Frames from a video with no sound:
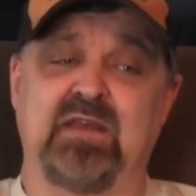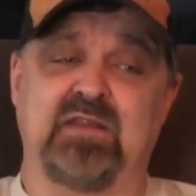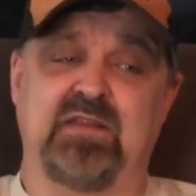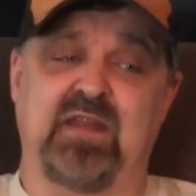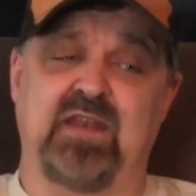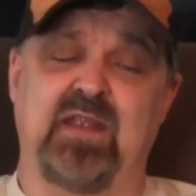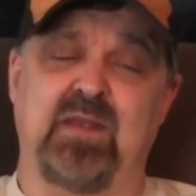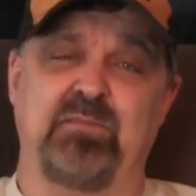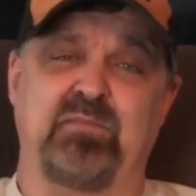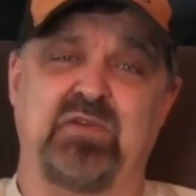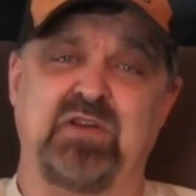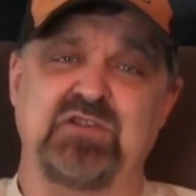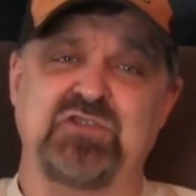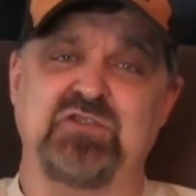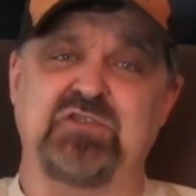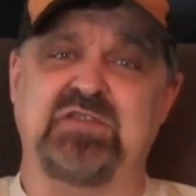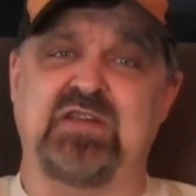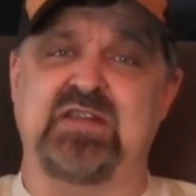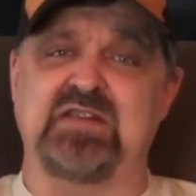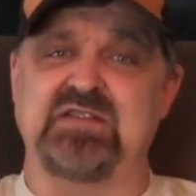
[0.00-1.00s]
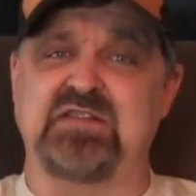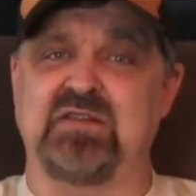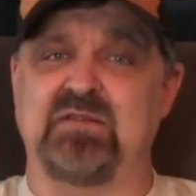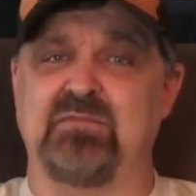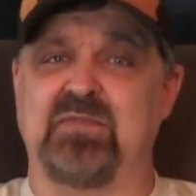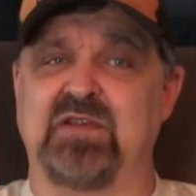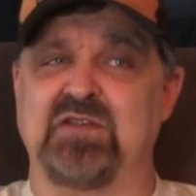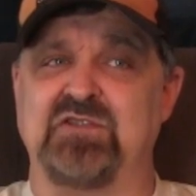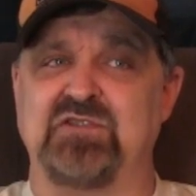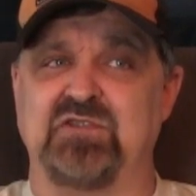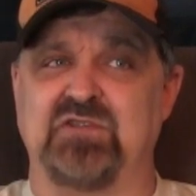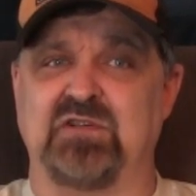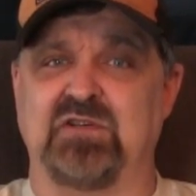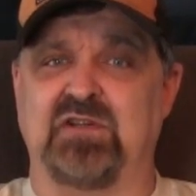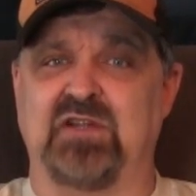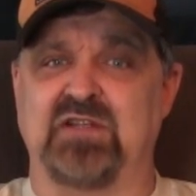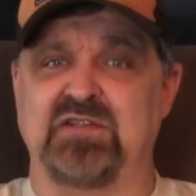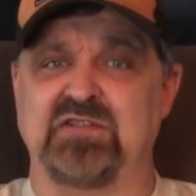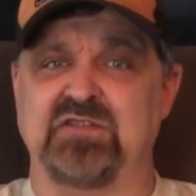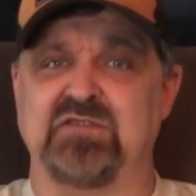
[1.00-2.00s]
And then they pressure test it and make sure your
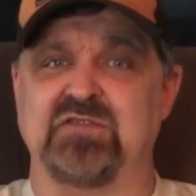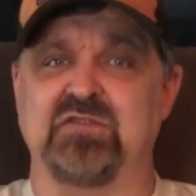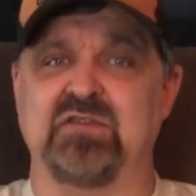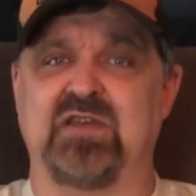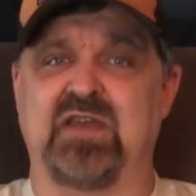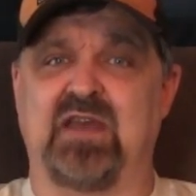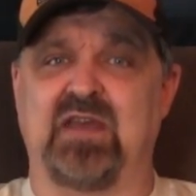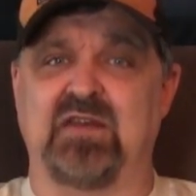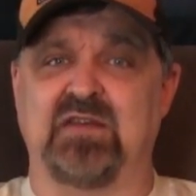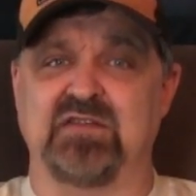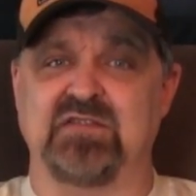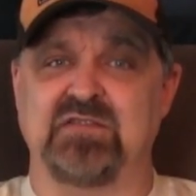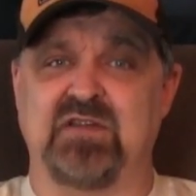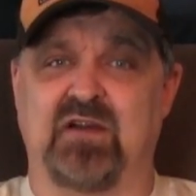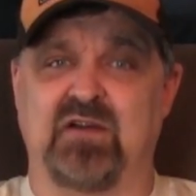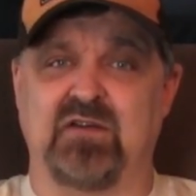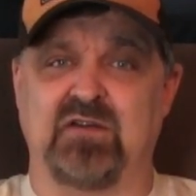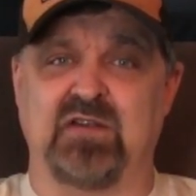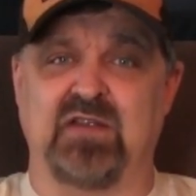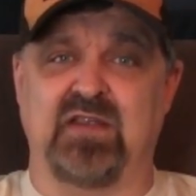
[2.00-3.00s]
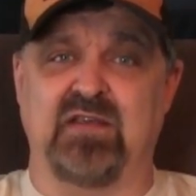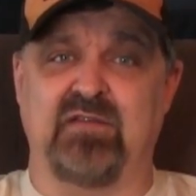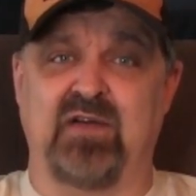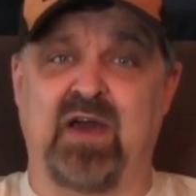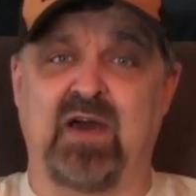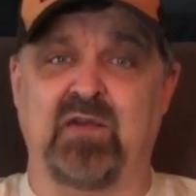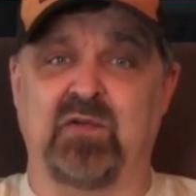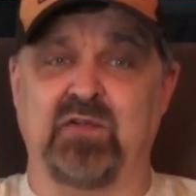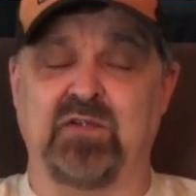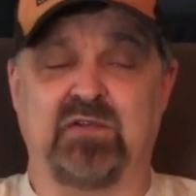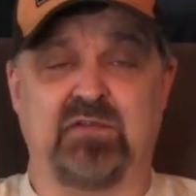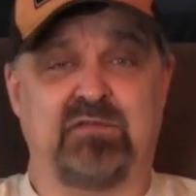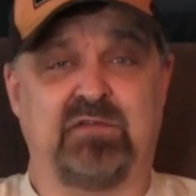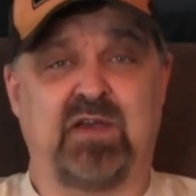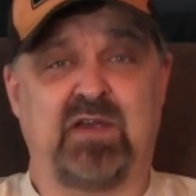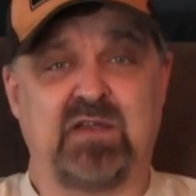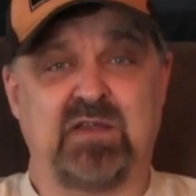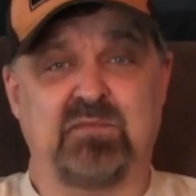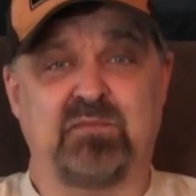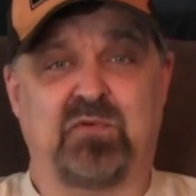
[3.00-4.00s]
clutch is okay and is not going to give out on you.
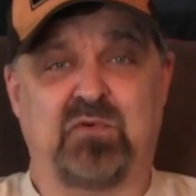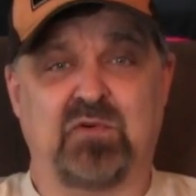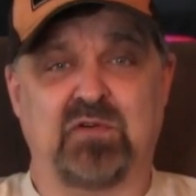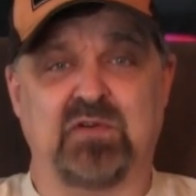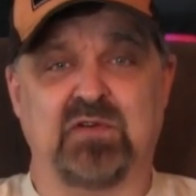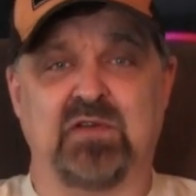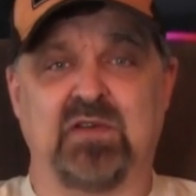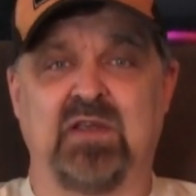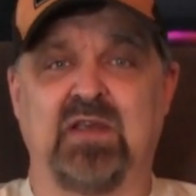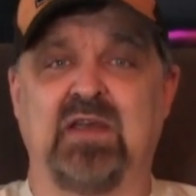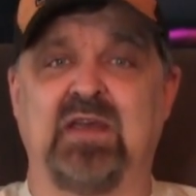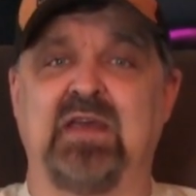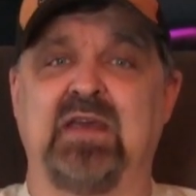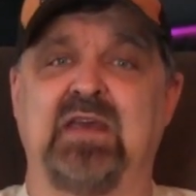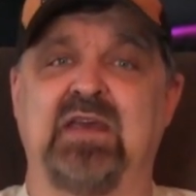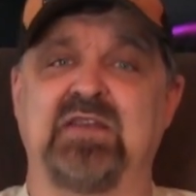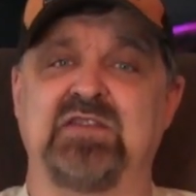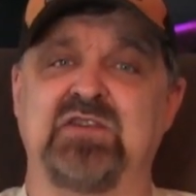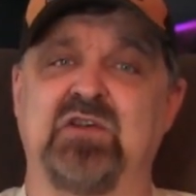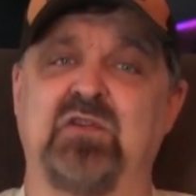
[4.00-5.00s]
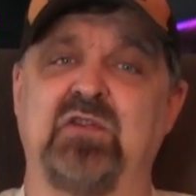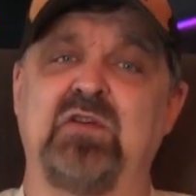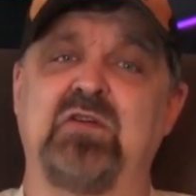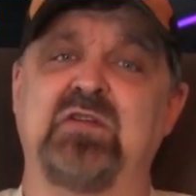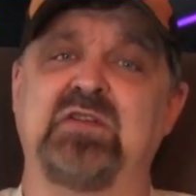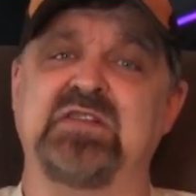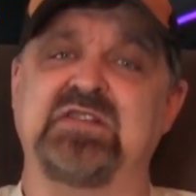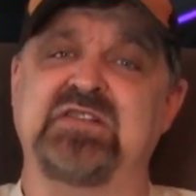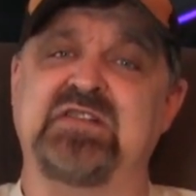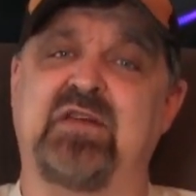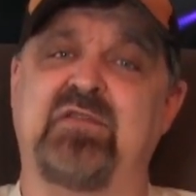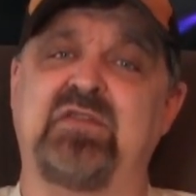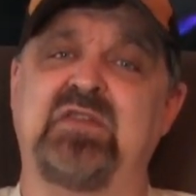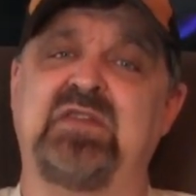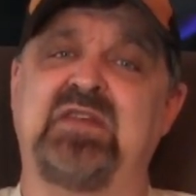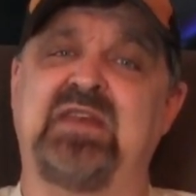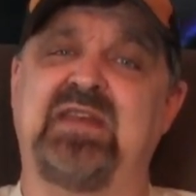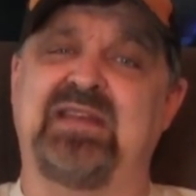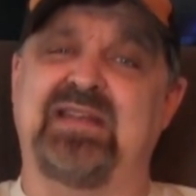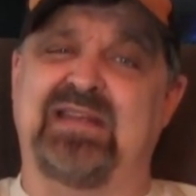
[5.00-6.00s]
Very important. It's only on the
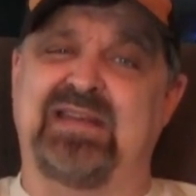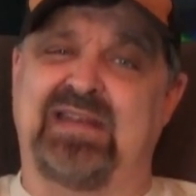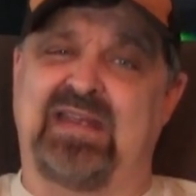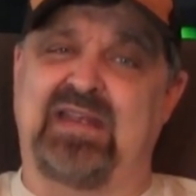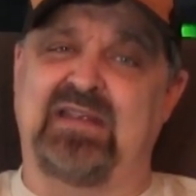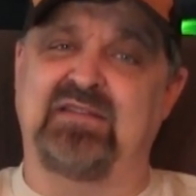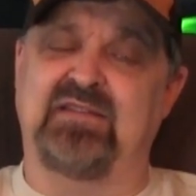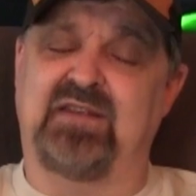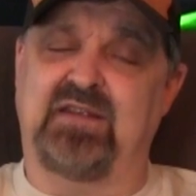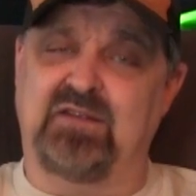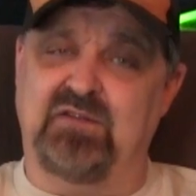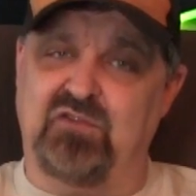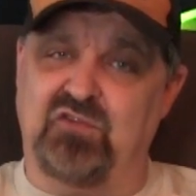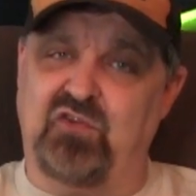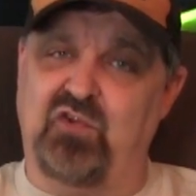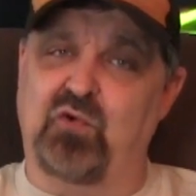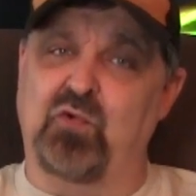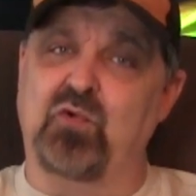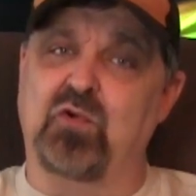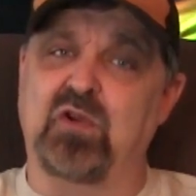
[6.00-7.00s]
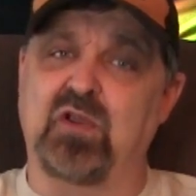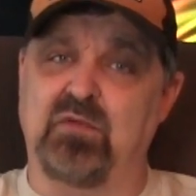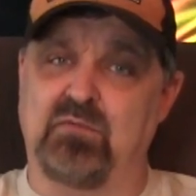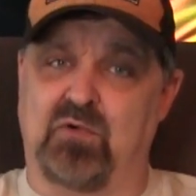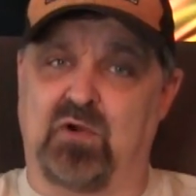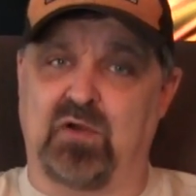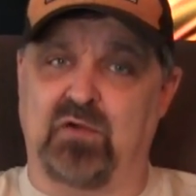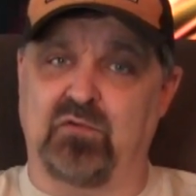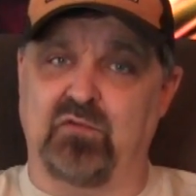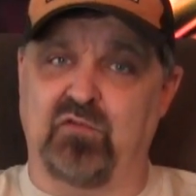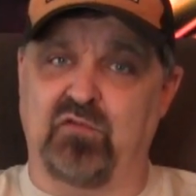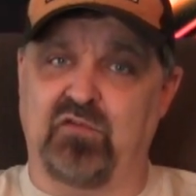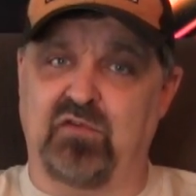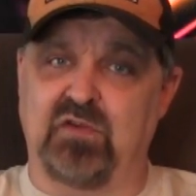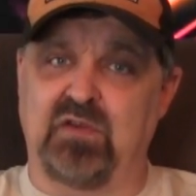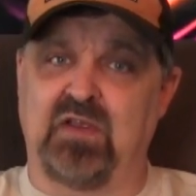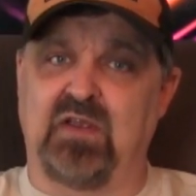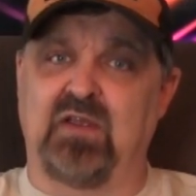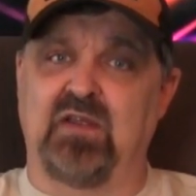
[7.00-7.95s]
17 and 18 touring models.